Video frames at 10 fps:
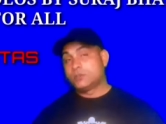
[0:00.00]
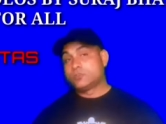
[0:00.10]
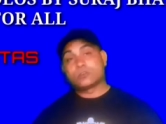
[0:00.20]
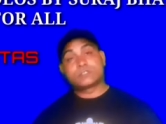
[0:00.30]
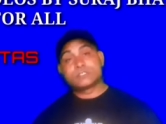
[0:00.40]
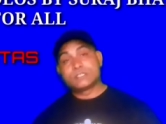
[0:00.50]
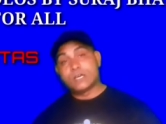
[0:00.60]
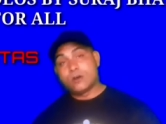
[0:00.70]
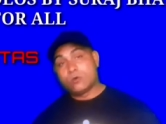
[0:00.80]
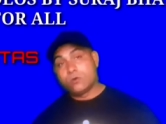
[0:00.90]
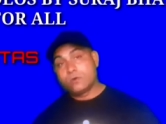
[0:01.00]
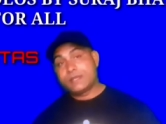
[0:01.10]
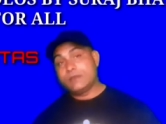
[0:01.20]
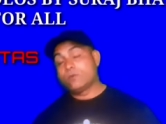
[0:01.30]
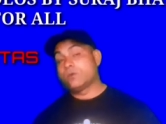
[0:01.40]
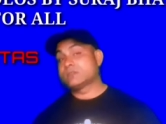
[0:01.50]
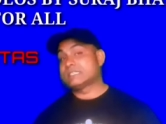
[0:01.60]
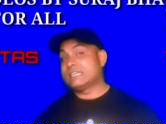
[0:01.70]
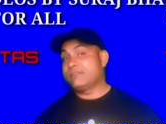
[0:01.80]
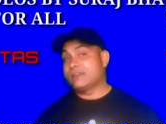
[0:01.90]
Dr. Sadao Hoki was
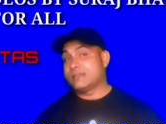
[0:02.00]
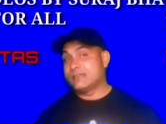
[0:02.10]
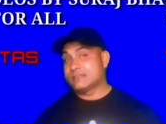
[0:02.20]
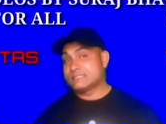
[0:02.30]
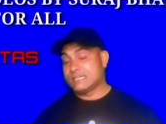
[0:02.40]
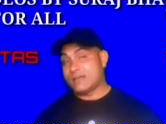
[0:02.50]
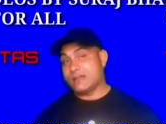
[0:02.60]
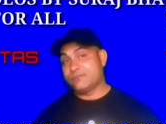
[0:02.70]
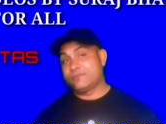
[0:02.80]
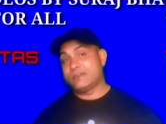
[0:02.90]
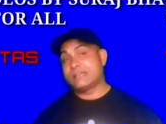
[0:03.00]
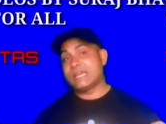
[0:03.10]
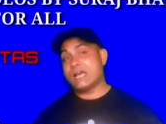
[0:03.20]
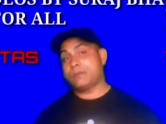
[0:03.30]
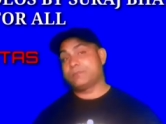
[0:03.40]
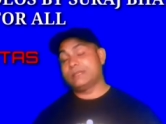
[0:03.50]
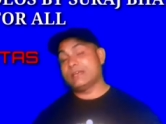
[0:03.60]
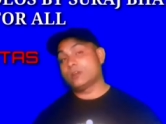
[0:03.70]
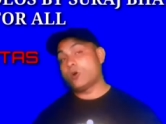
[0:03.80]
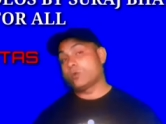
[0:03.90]
living his life very happily
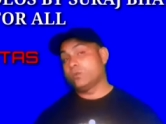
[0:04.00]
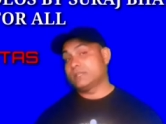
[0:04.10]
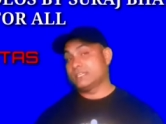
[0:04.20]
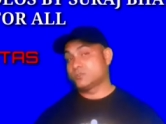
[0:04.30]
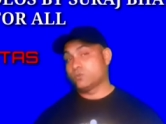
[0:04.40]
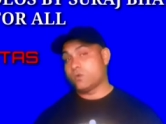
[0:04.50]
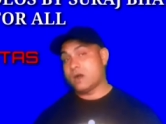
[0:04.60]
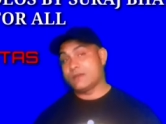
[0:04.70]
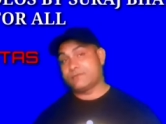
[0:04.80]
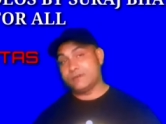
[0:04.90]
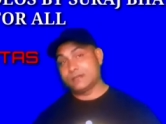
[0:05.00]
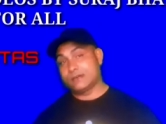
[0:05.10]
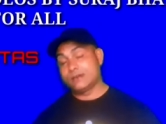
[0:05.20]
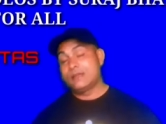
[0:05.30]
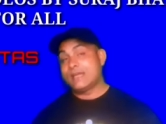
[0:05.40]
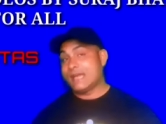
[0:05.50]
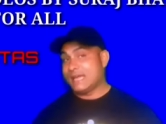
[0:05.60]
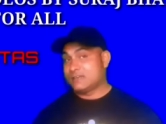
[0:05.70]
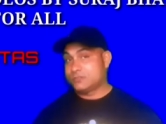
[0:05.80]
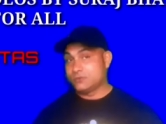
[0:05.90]
along with his wife Hana
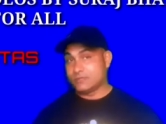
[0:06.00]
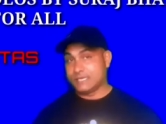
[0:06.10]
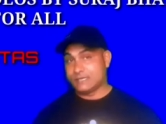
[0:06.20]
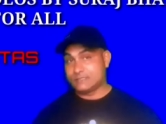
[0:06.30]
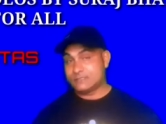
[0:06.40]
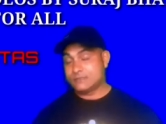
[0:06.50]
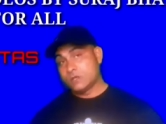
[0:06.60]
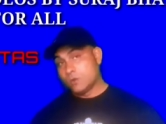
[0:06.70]
and two kids.